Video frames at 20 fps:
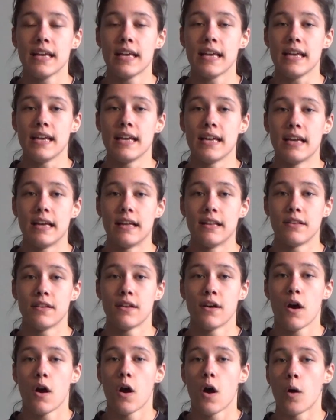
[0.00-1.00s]
in
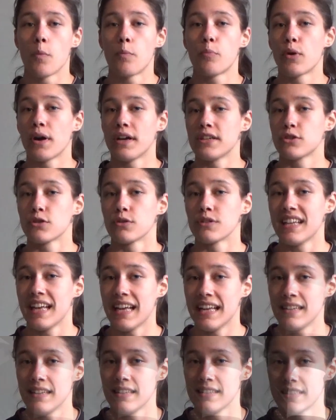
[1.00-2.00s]
a pressure
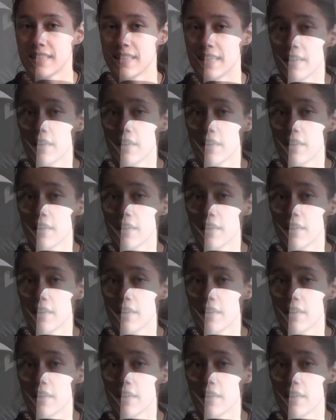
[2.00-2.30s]
testing